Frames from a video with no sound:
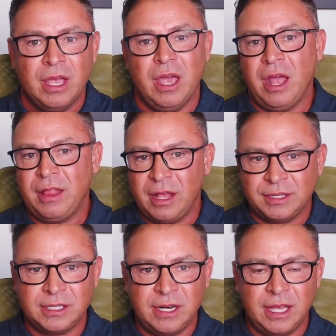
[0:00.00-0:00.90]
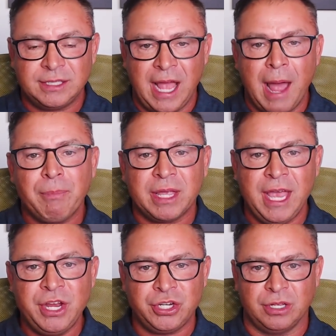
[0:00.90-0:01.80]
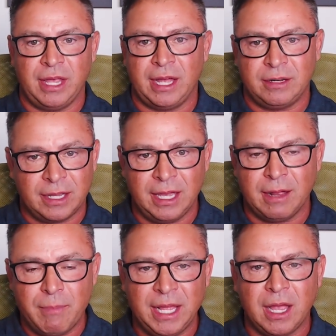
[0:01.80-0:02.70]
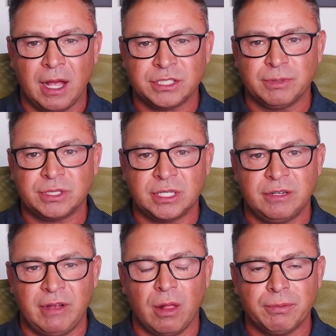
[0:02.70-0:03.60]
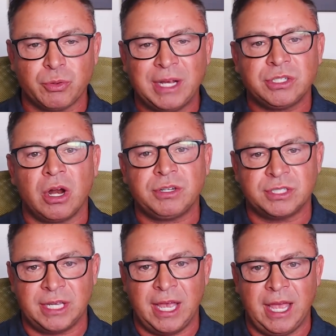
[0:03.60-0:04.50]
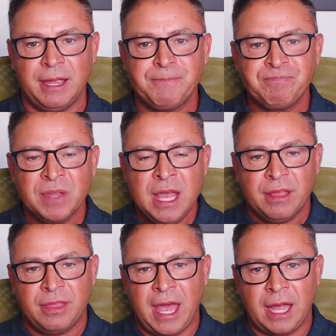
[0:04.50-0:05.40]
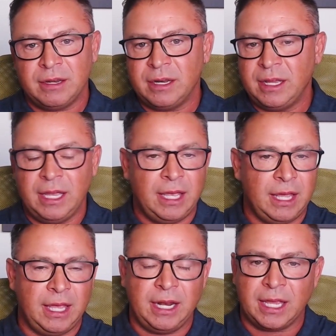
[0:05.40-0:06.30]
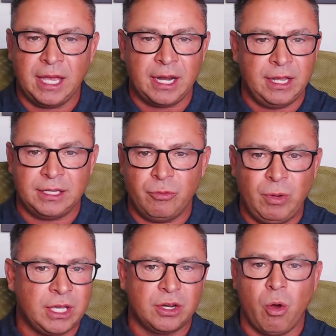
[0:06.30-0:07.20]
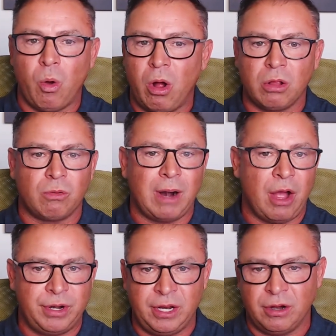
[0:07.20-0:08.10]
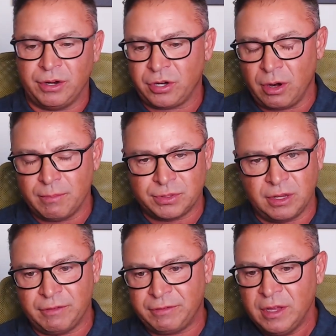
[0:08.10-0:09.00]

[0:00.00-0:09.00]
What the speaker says: And then it's an application that, again, many customers can develop. So I start to say that, and again, we could go all around here in terms of